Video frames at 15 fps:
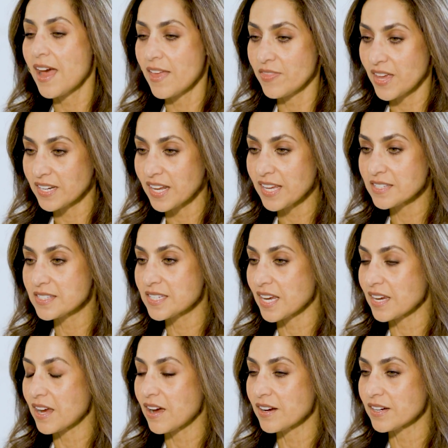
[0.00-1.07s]
and then
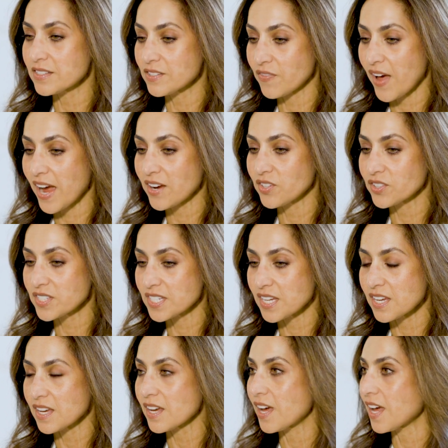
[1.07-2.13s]
stick on as
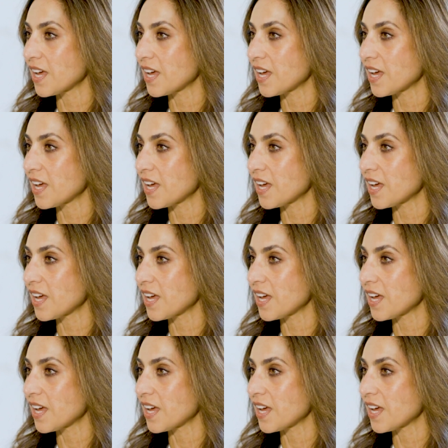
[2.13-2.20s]
faculty.